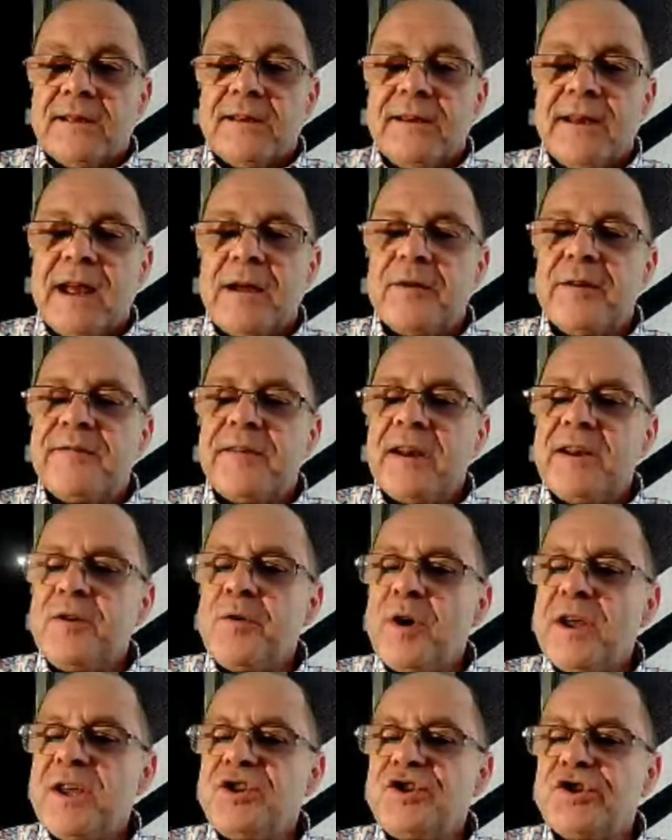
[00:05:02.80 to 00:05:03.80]
Now, an
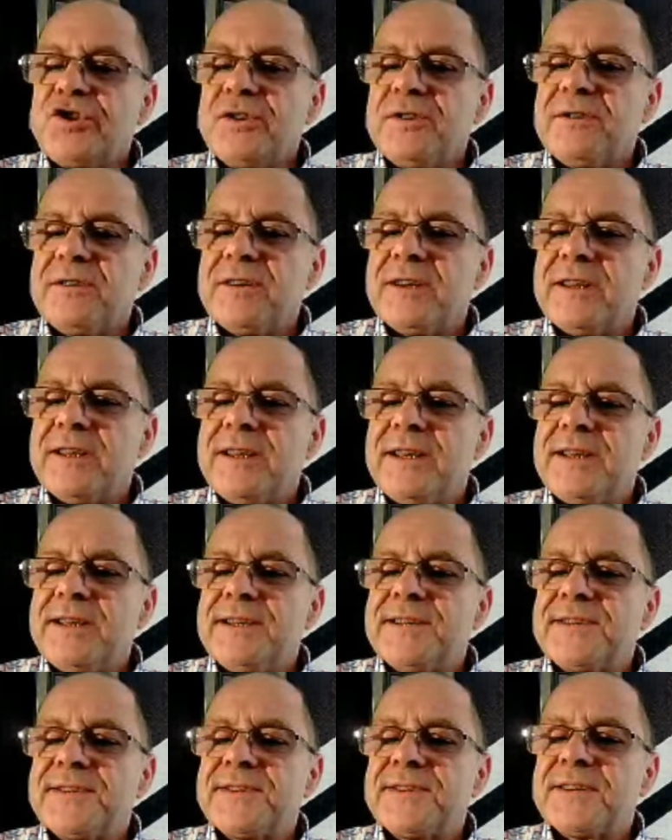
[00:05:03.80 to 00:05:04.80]
evaluation
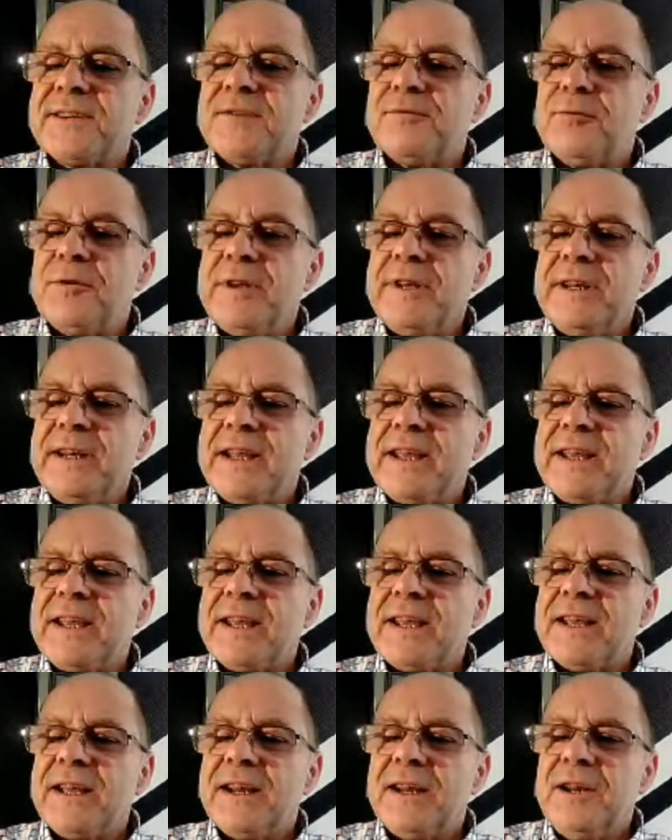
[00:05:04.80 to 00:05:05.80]
is
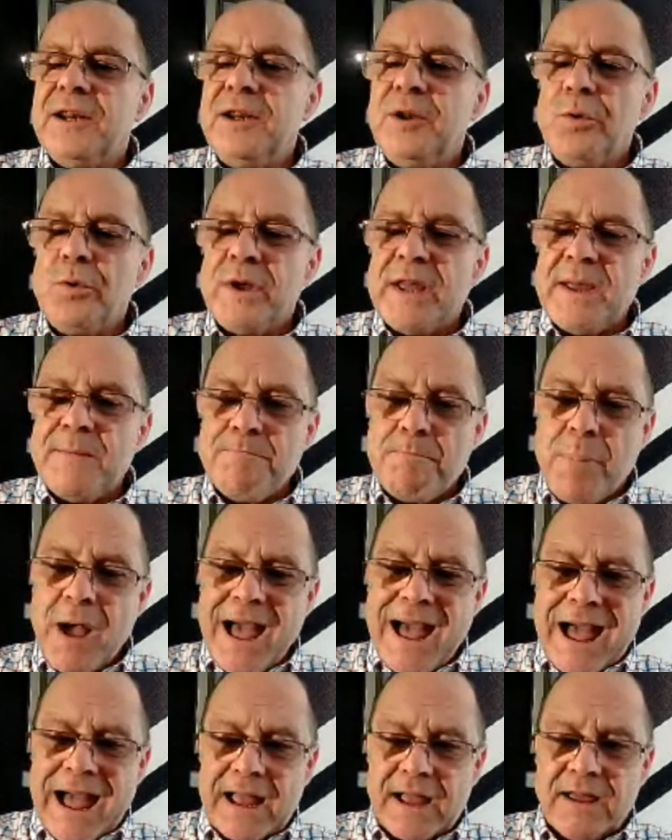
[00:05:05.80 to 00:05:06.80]
really looking
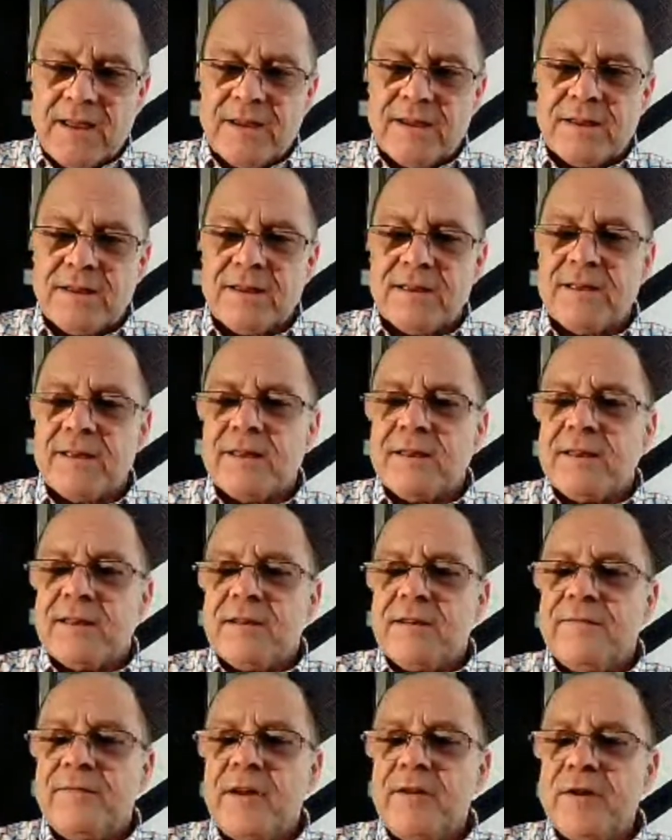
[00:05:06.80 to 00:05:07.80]
back.
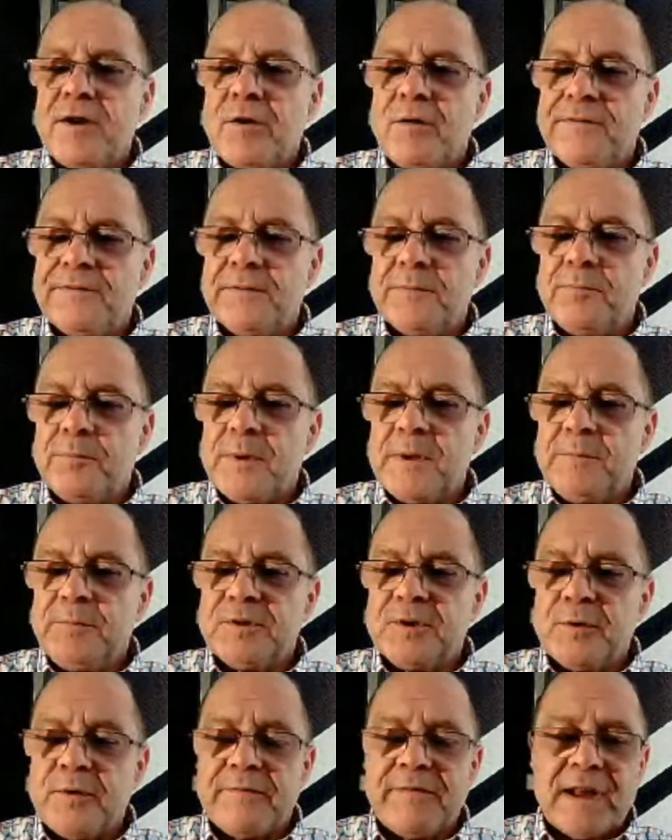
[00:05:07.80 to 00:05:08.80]
Very often, people
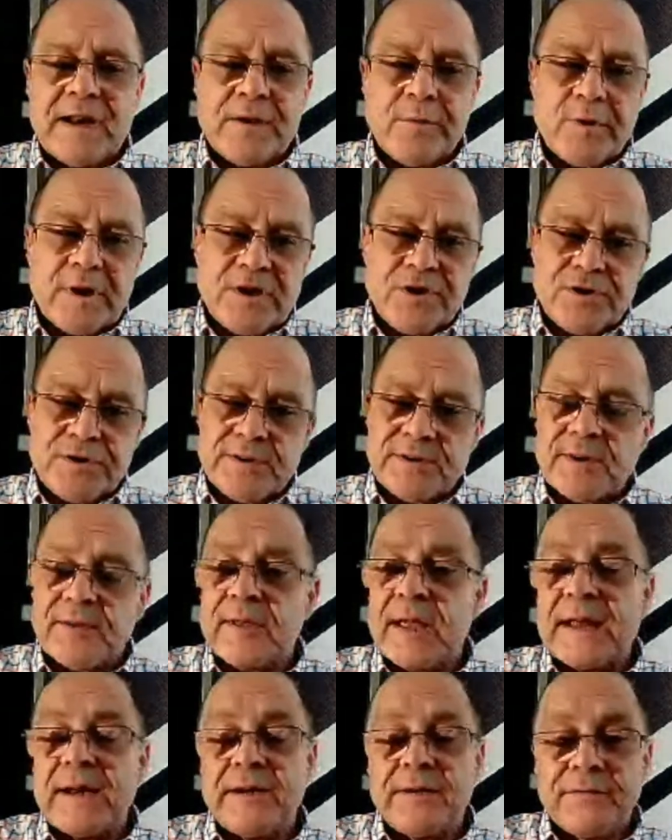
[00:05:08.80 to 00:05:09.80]
do evaluations at
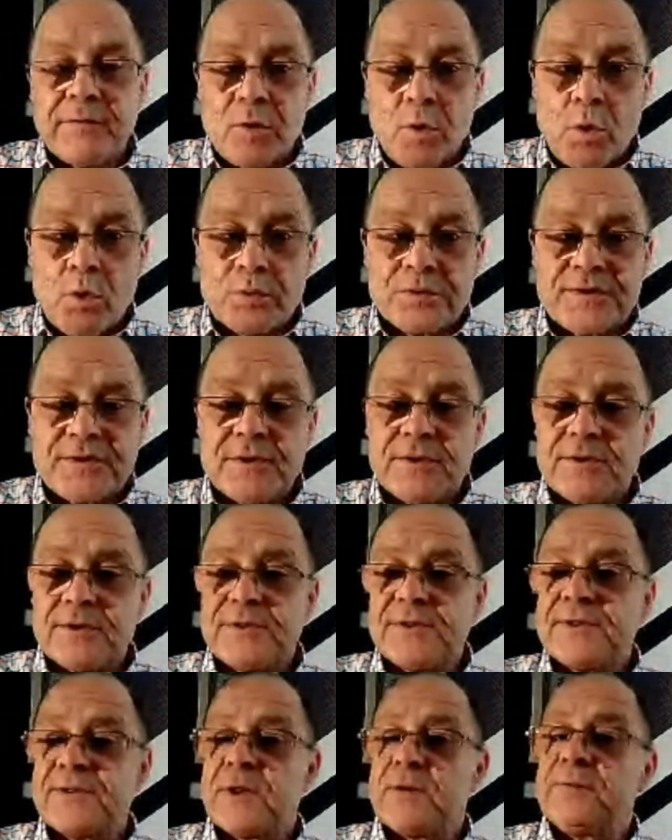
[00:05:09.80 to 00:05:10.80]
the end of
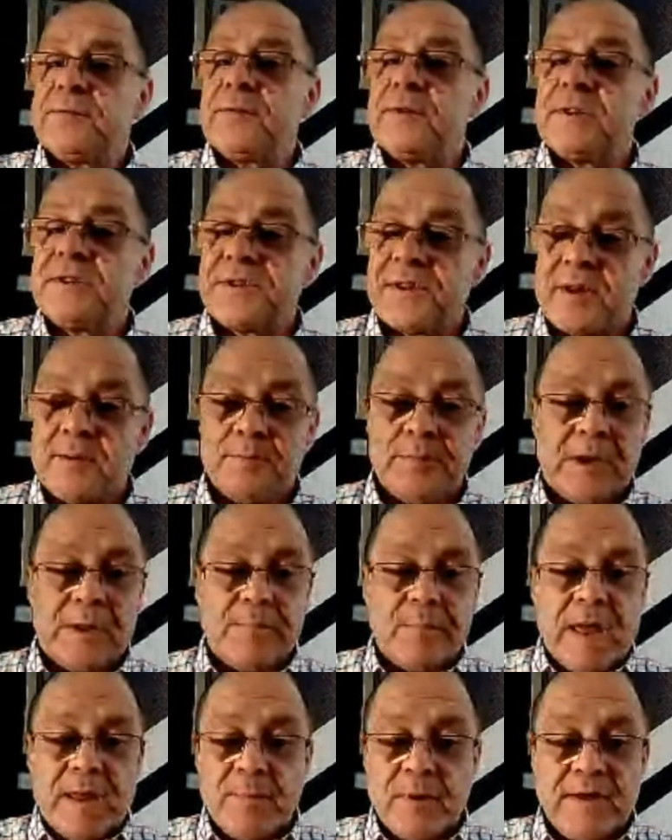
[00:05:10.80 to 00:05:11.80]
courses. So, for example, it
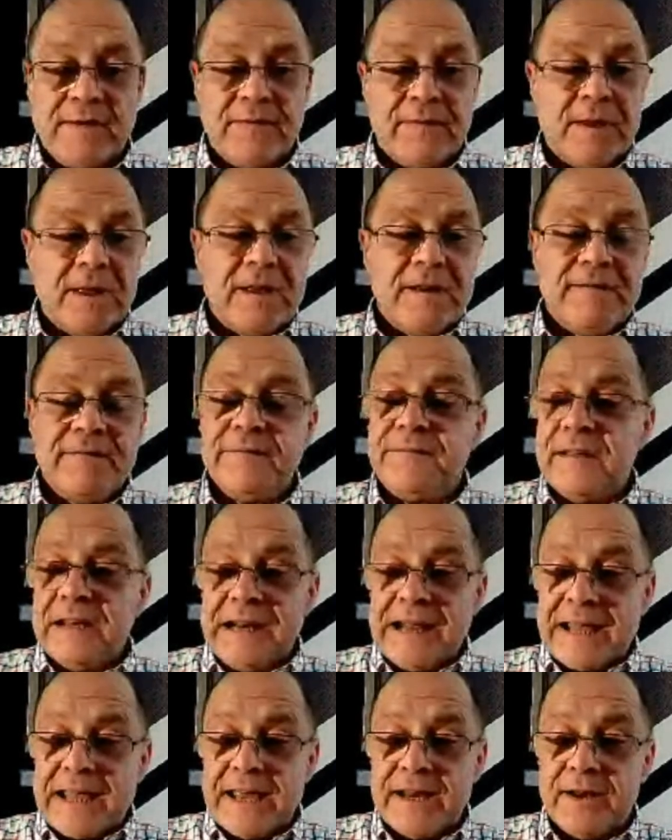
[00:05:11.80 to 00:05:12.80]
may be
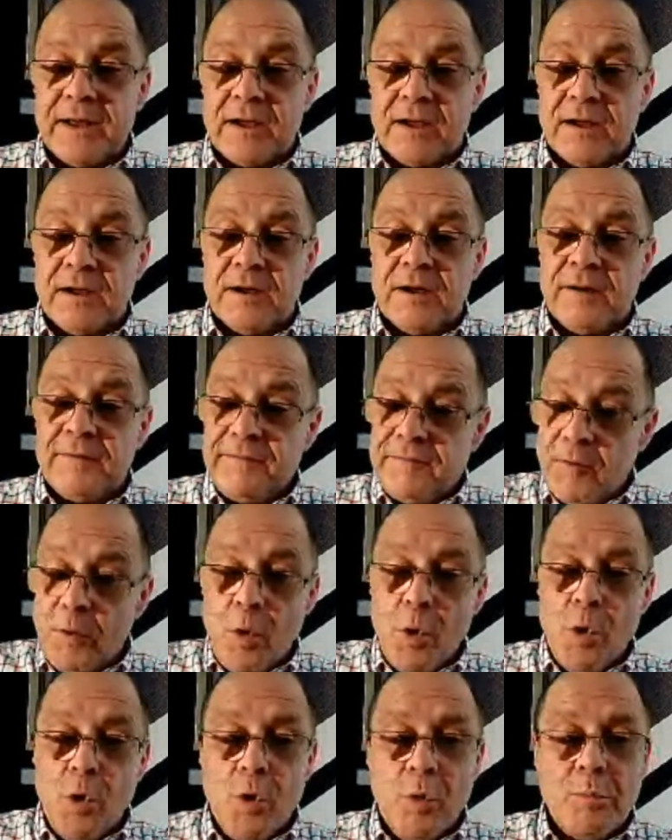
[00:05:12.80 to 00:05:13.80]
filling in a, a
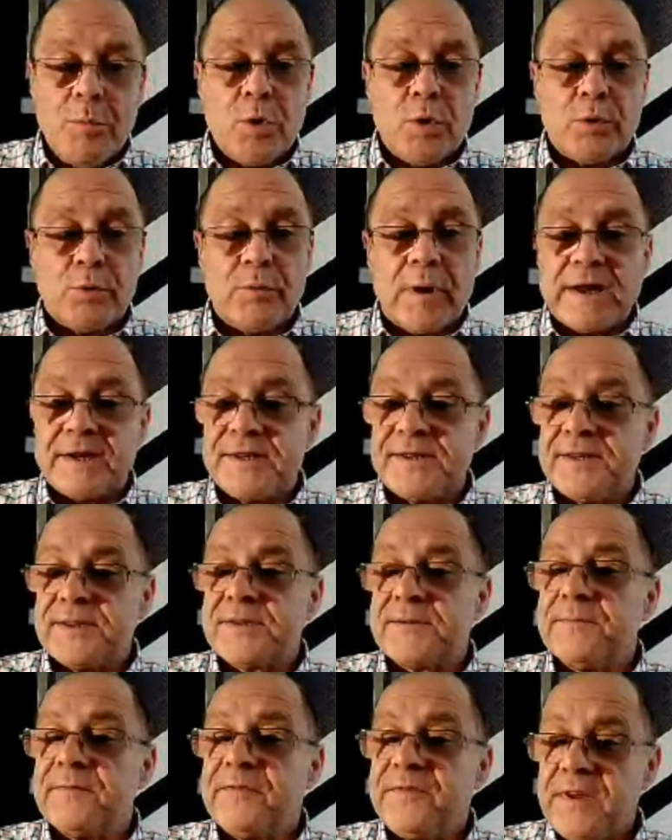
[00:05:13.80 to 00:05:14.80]
form or writing
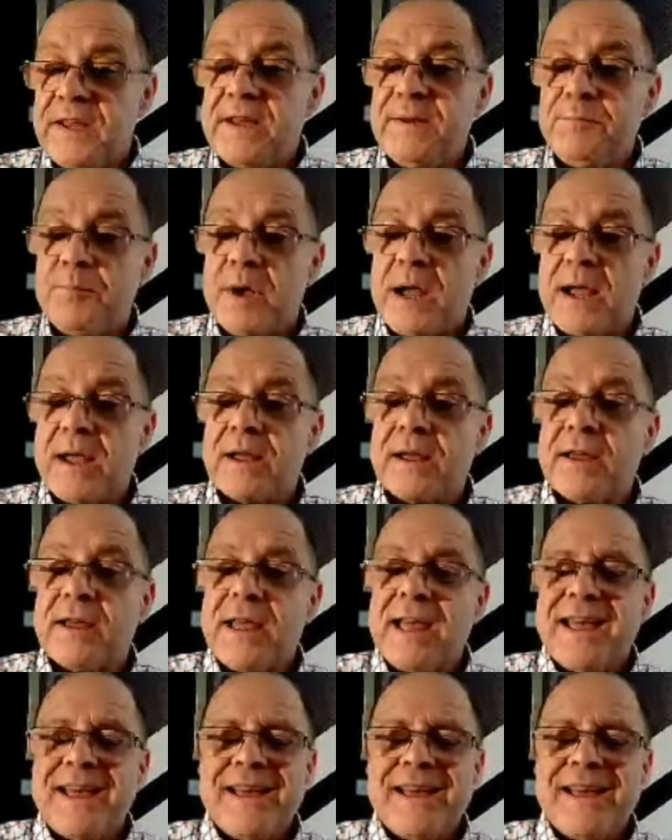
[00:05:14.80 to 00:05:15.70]
some feedback.